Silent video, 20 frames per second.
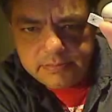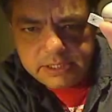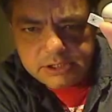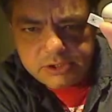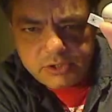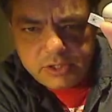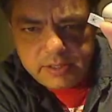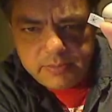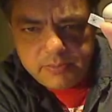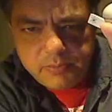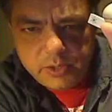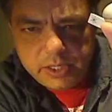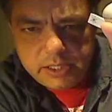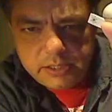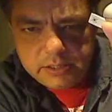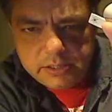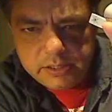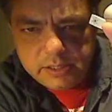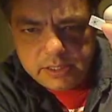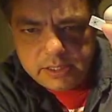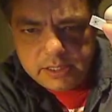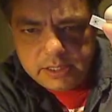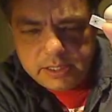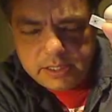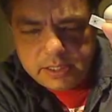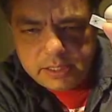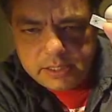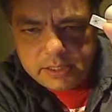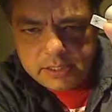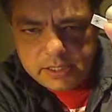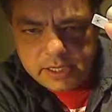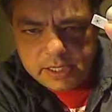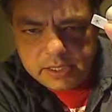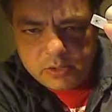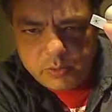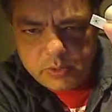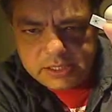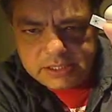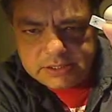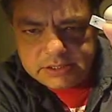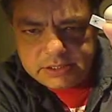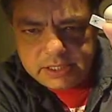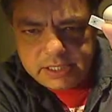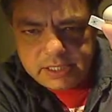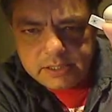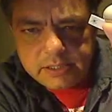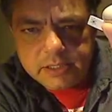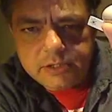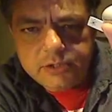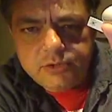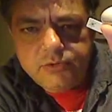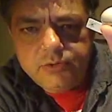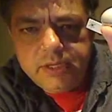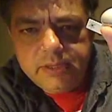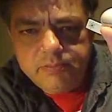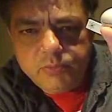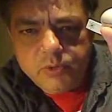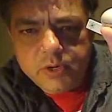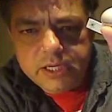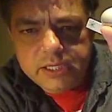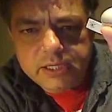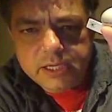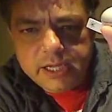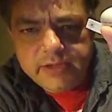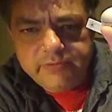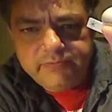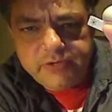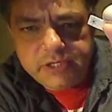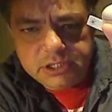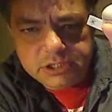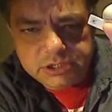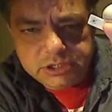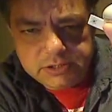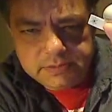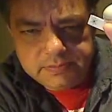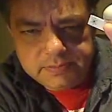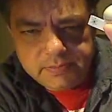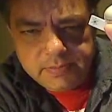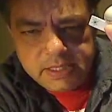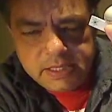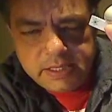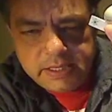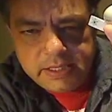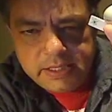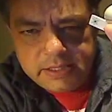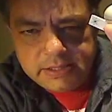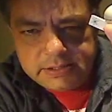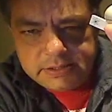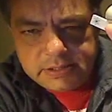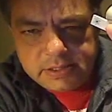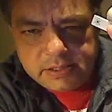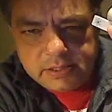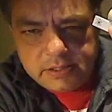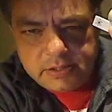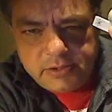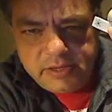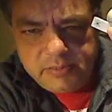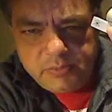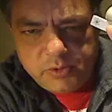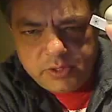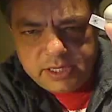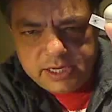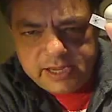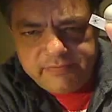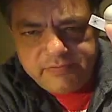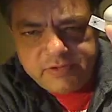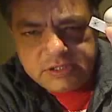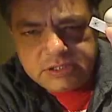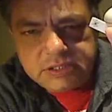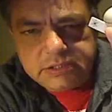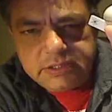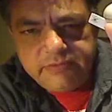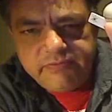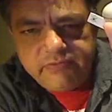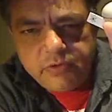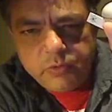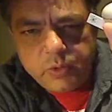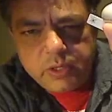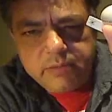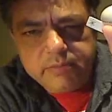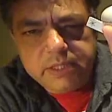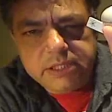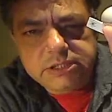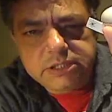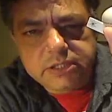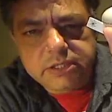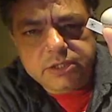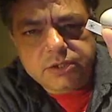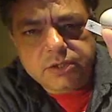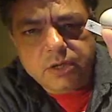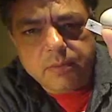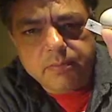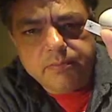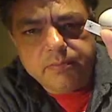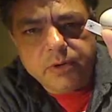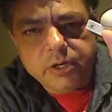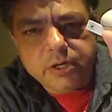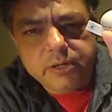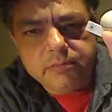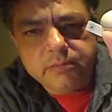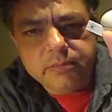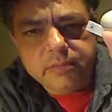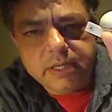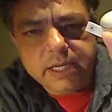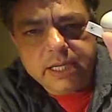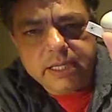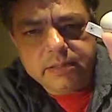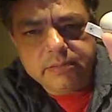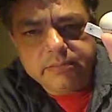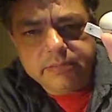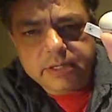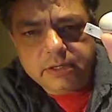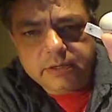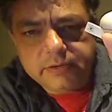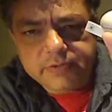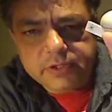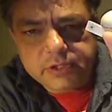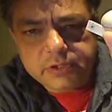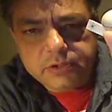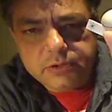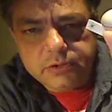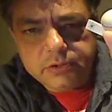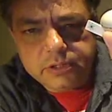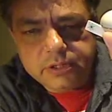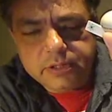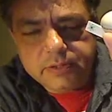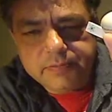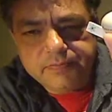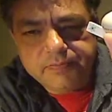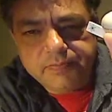measuring point, and the other one is to get a 3-point average. So the 3-point average is if you want to measure the top, bottom, and the middle of the tooth